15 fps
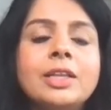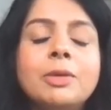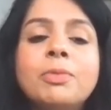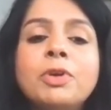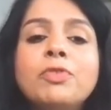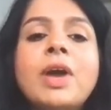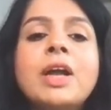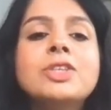The
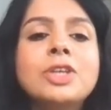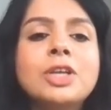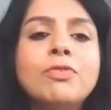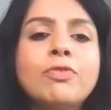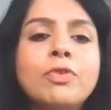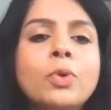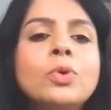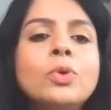
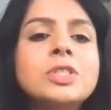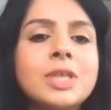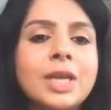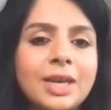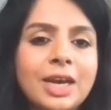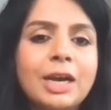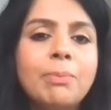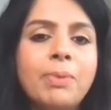manufacturing floors
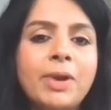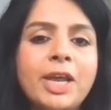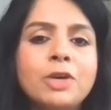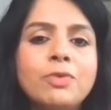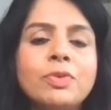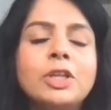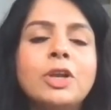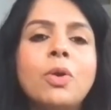can get
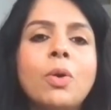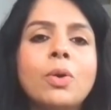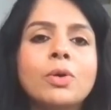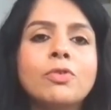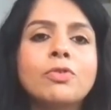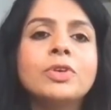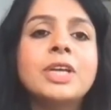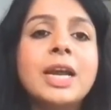plagued with a lot
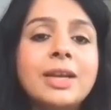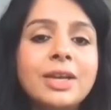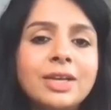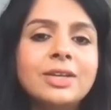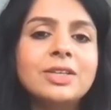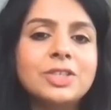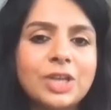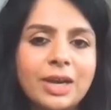of
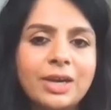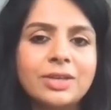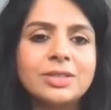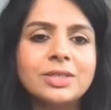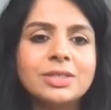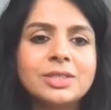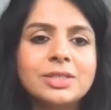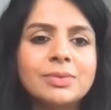technical
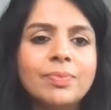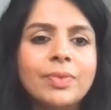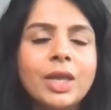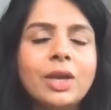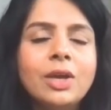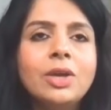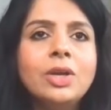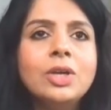challenges.
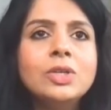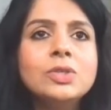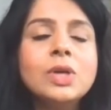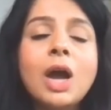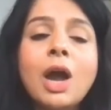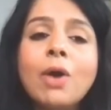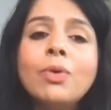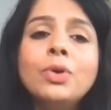So
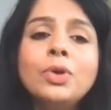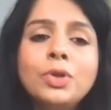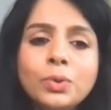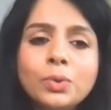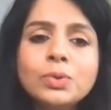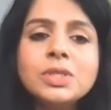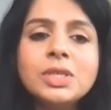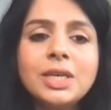how do
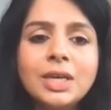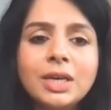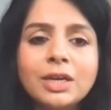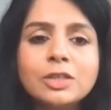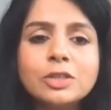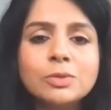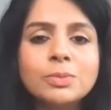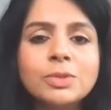you see
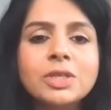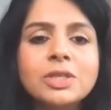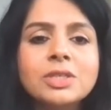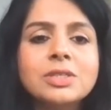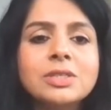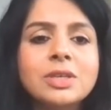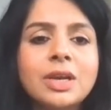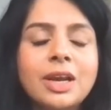
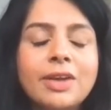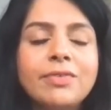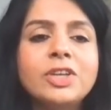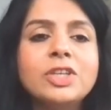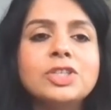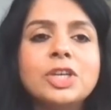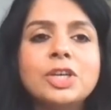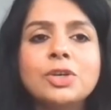customers
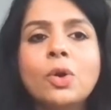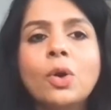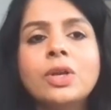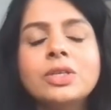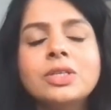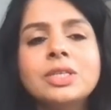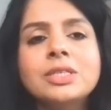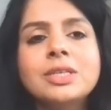leverage
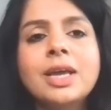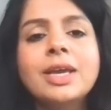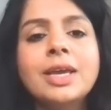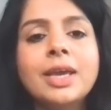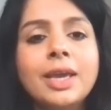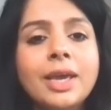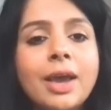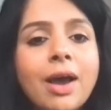technologies
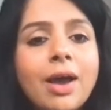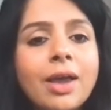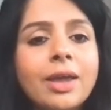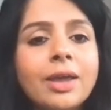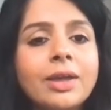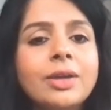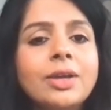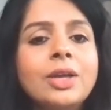like
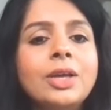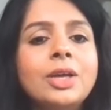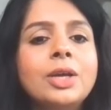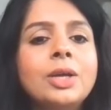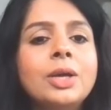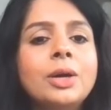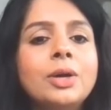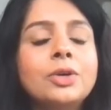AI
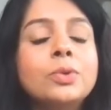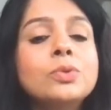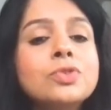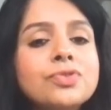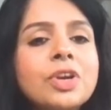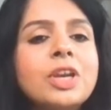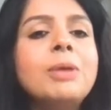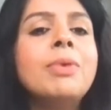to
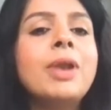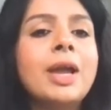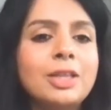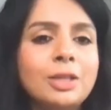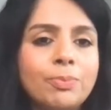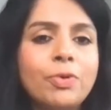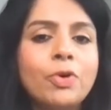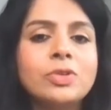streamline
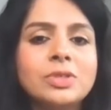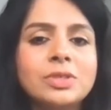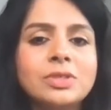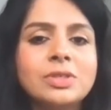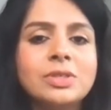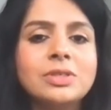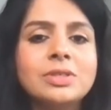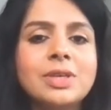the
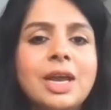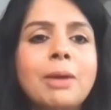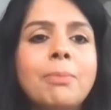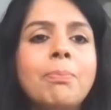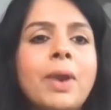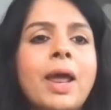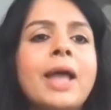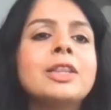processes
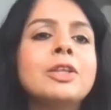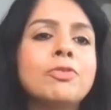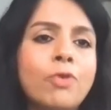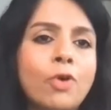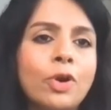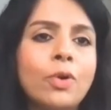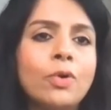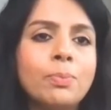and plan the
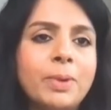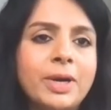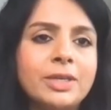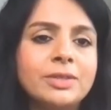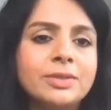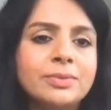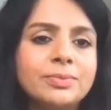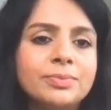fallout
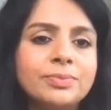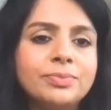better?